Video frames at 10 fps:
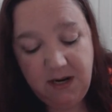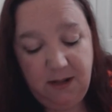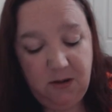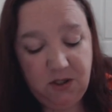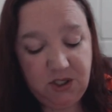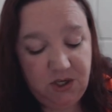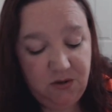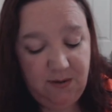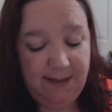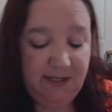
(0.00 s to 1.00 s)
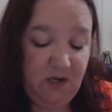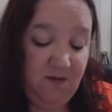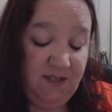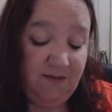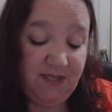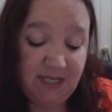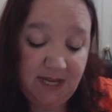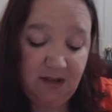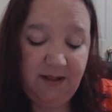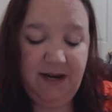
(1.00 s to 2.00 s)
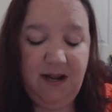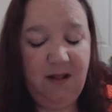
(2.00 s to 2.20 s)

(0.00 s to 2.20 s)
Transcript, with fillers: Color two is Nerves of Steel and